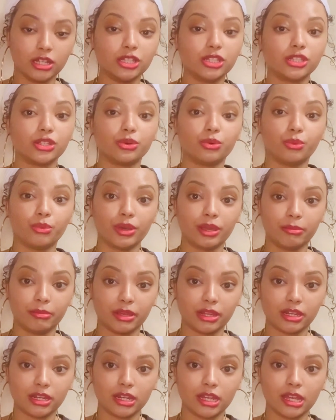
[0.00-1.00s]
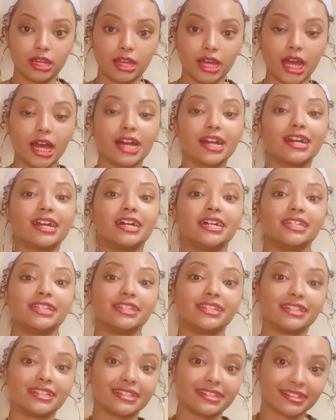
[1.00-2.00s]
to women
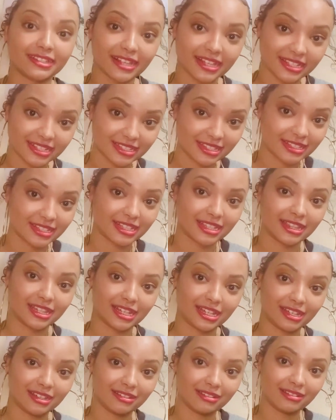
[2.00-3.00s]
consistently.